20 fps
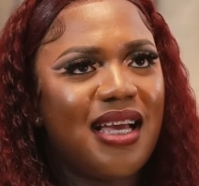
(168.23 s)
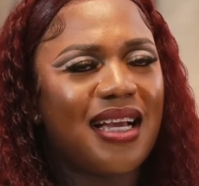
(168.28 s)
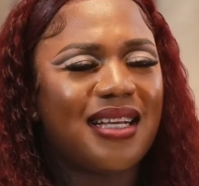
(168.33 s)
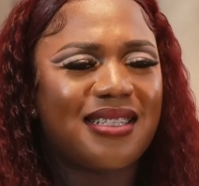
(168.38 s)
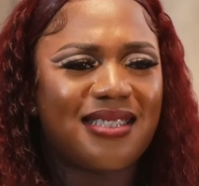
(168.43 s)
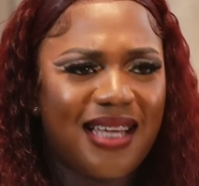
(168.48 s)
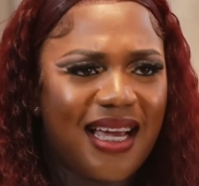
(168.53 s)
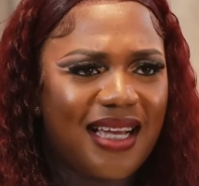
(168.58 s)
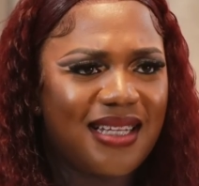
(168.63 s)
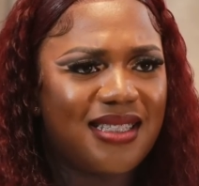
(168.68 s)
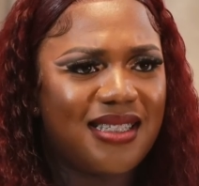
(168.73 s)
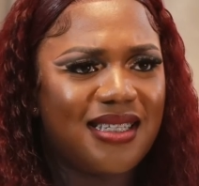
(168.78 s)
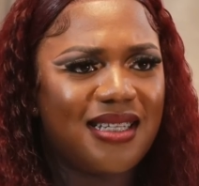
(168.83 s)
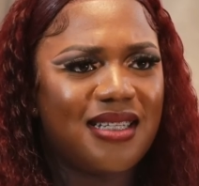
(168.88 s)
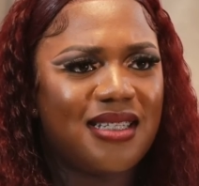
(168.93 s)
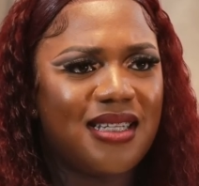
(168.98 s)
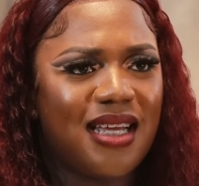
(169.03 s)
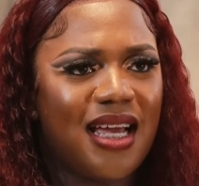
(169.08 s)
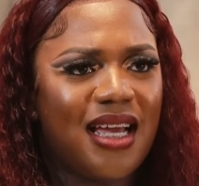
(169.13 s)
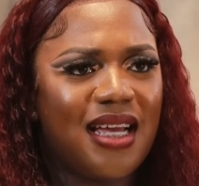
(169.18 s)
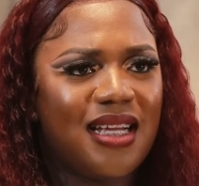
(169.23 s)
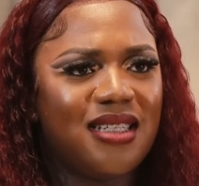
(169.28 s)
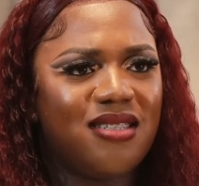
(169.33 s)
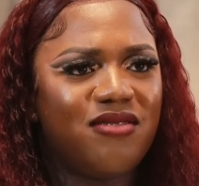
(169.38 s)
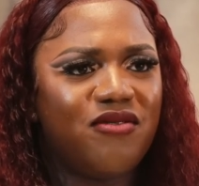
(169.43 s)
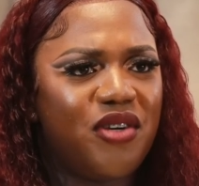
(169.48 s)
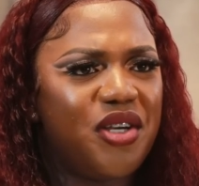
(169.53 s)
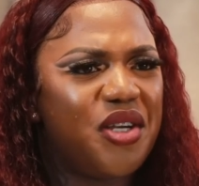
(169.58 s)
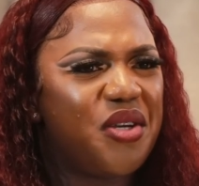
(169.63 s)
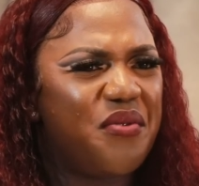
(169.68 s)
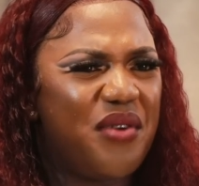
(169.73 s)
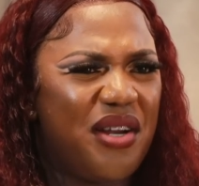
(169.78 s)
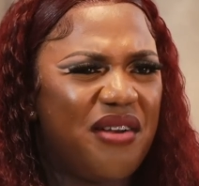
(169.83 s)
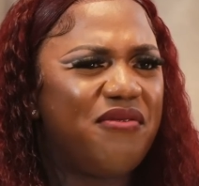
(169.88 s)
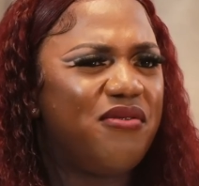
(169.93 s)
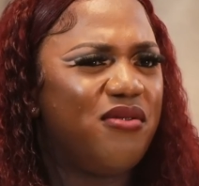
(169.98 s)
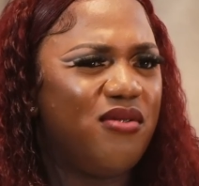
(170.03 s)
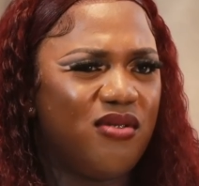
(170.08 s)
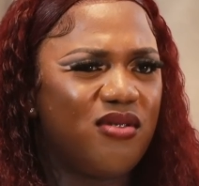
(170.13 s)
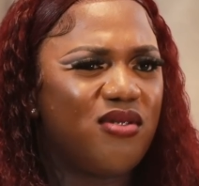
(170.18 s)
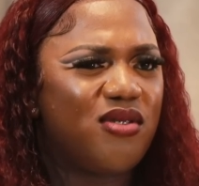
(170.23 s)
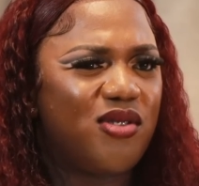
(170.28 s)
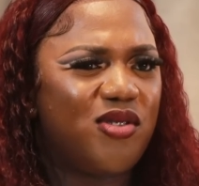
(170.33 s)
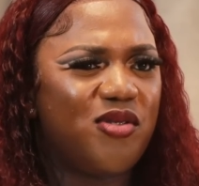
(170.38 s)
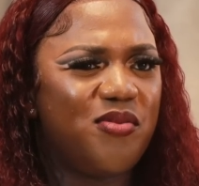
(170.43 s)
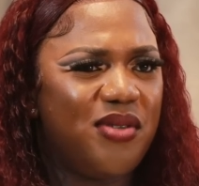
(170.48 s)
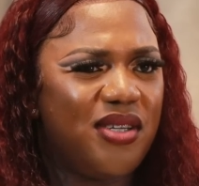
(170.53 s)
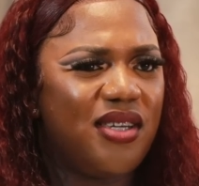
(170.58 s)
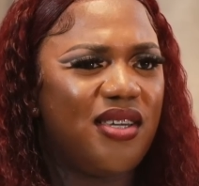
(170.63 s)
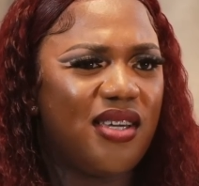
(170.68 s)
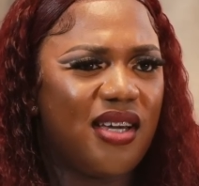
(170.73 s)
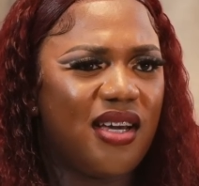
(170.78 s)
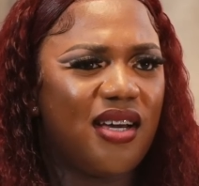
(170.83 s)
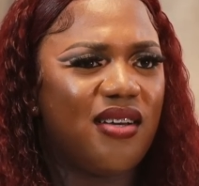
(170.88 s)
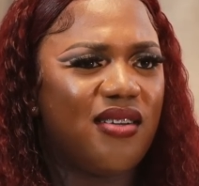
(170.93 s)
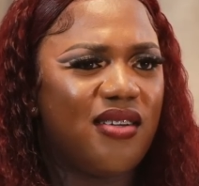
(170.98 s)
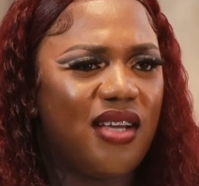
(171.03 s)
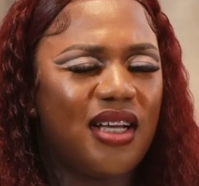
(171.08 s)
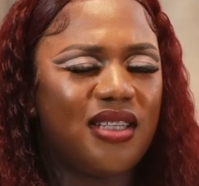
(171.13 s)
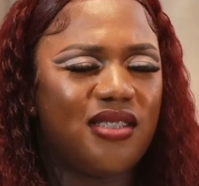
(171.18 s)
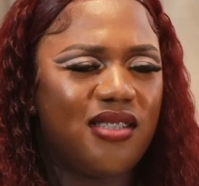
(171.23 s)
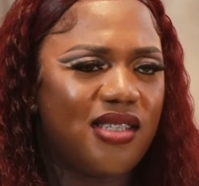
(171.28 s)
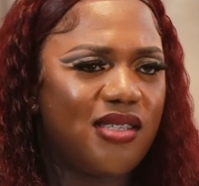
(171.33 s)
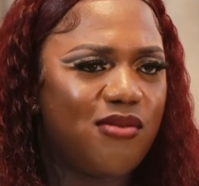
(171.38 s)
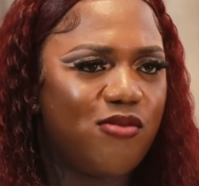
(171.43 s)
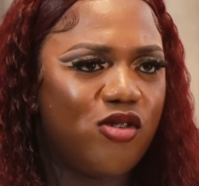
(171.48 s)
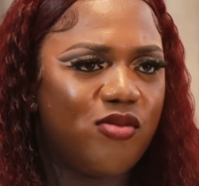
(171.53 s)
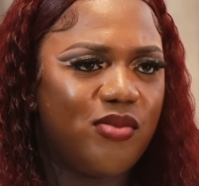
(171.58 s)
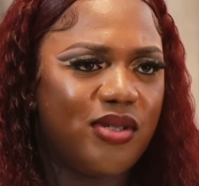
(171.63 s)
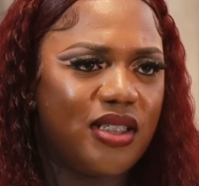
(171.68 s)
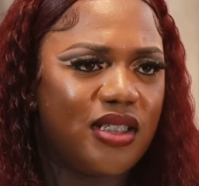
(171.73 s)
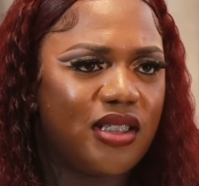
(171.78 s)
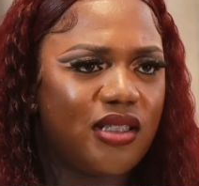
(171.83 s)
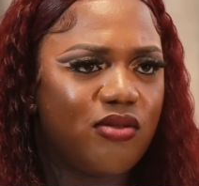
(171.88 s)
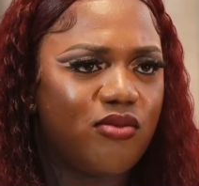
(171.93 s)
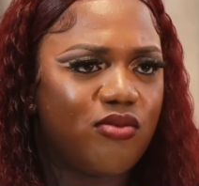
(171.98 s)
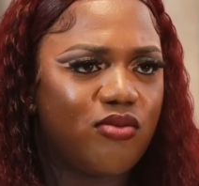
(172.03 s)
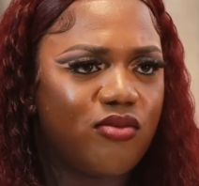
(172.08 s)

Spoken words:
excited and very grateful to be here at this moment.